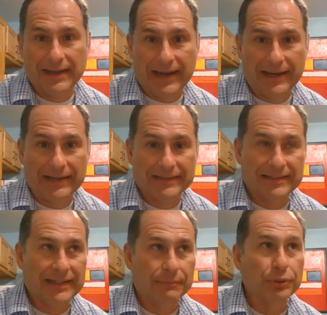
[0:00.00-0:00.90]
and
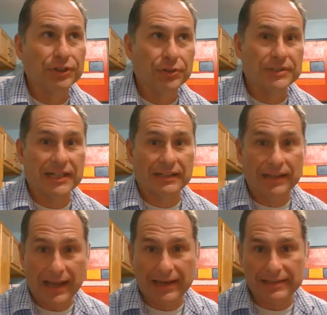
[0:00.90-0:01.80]
produced a
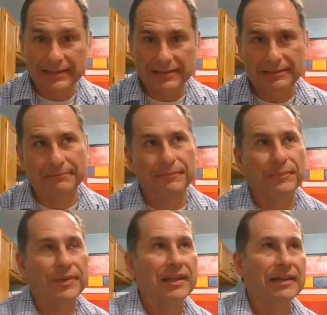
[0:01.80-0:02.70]
class
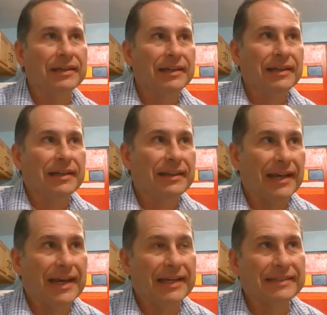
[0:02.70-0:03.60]

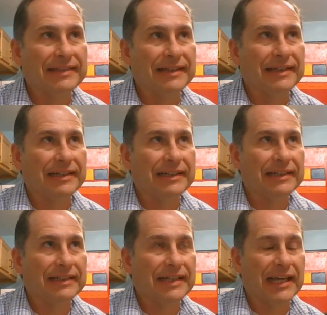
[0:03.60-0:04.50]
that
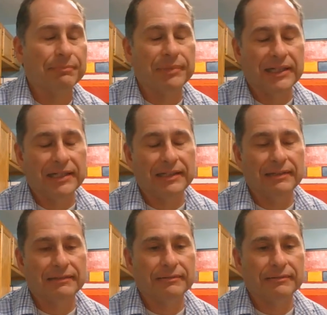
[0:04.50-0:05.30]
can be,